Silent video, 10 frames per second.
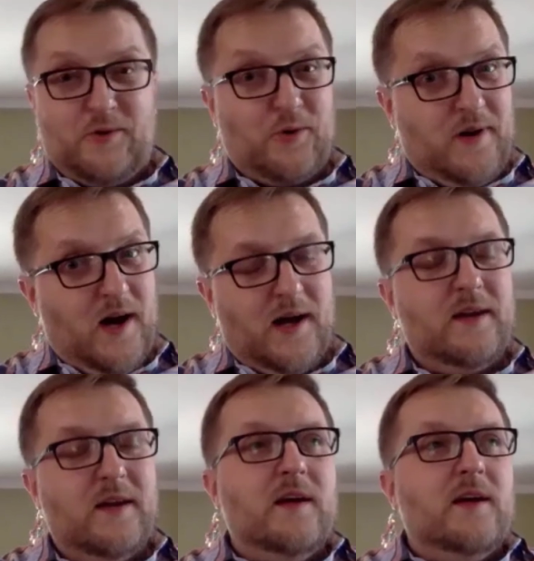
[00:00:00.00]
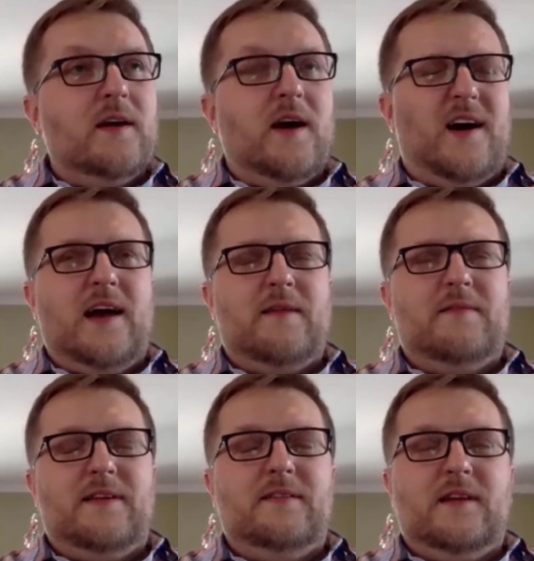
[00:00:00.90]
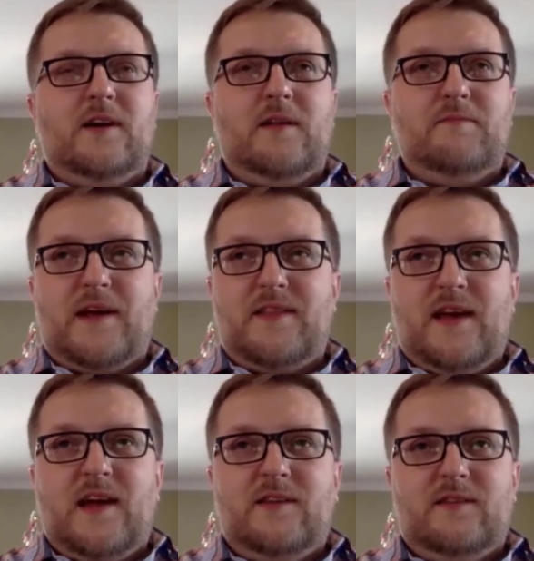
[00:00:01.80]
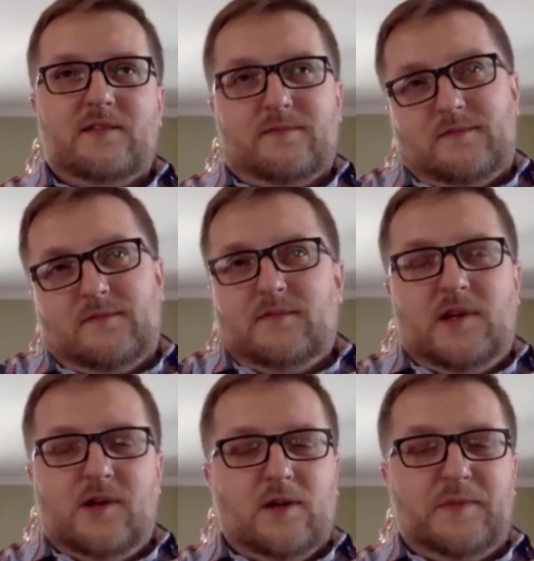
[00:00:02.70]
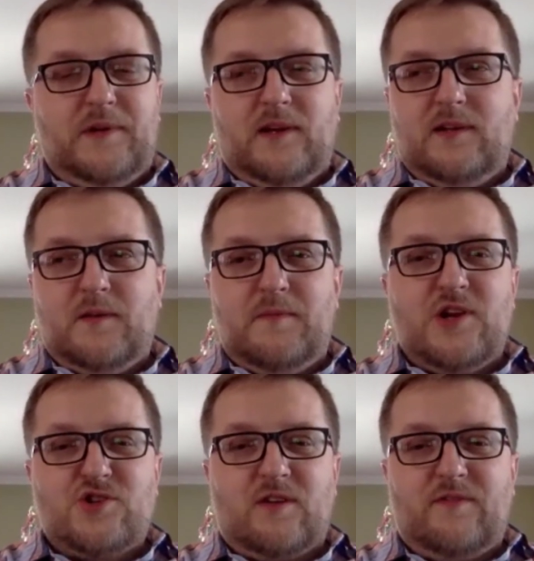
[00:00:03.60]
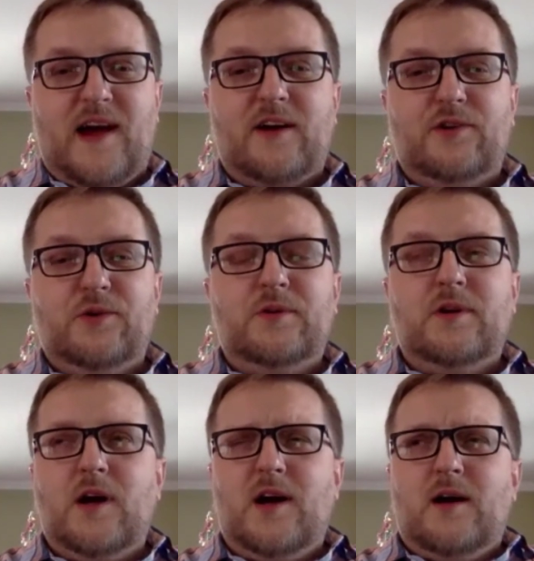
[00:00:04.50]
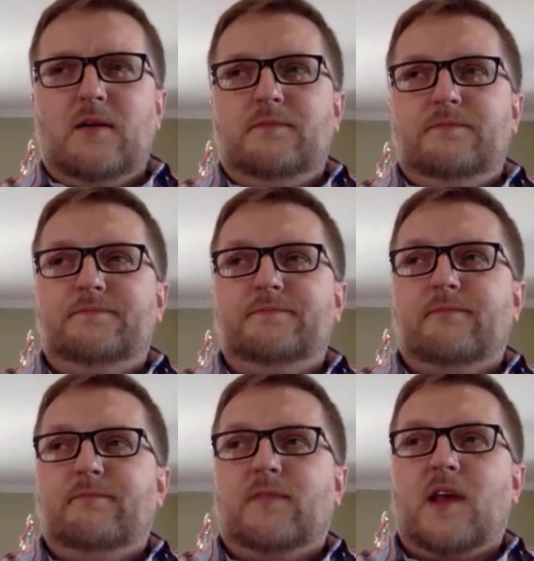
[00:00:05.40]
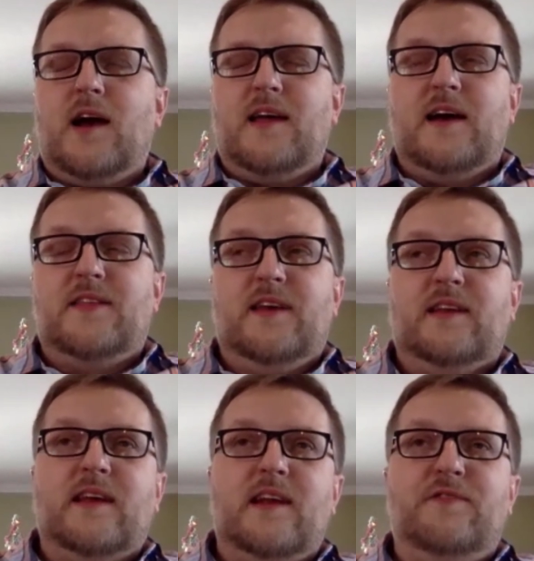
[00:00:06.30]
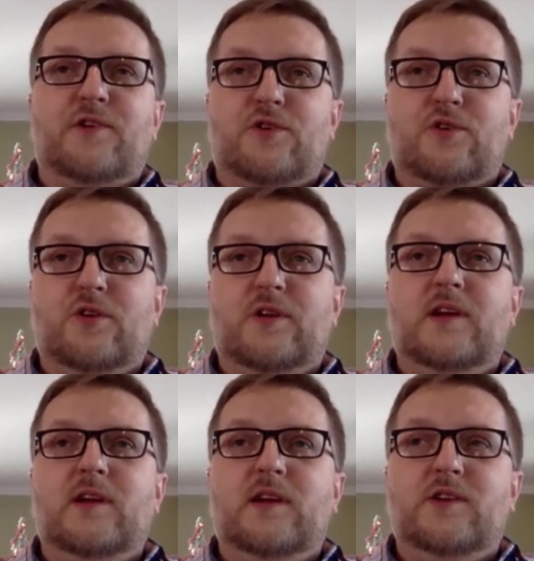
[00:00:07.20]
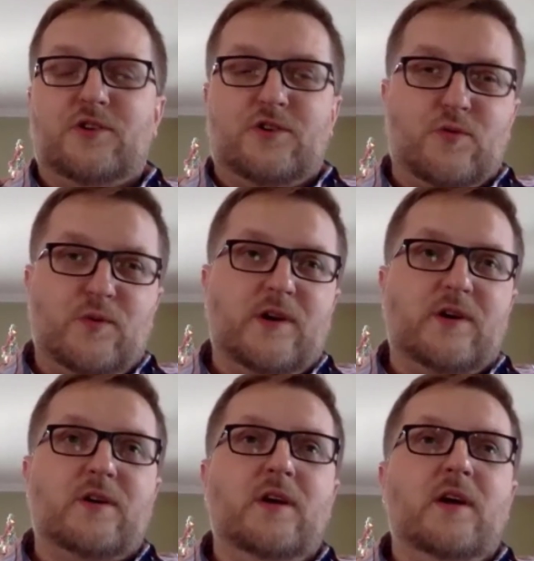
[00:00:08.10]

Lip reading: or not. And by then it'll be diminishing value. I think that if you're early in your career,